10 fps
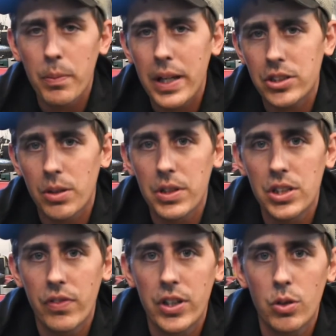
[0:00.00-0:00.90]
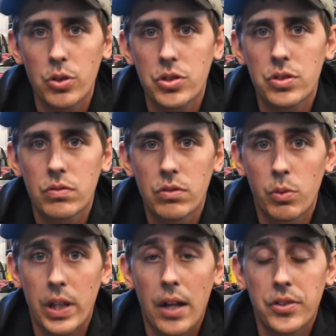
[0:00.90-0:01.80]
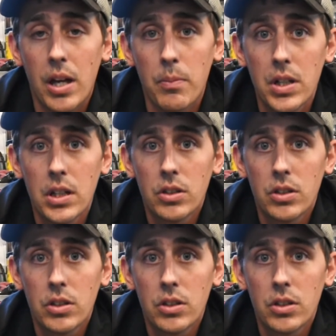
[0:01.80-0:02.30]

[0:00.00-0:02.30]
to make some of these videos without them.